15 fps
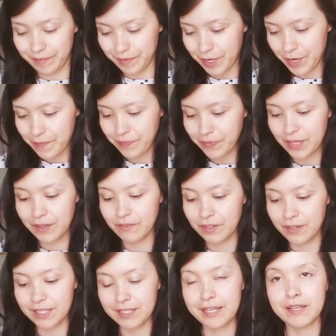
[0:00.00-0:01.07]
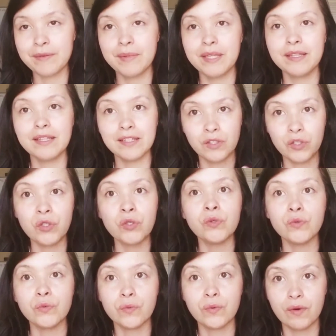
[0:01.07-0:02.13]
okay, of their exam, and then
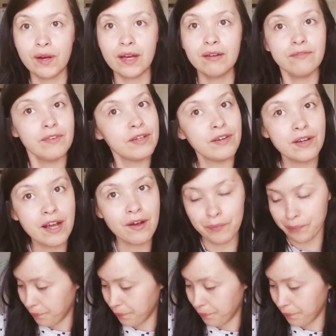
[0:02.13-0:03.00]
you go ahead and figure it out.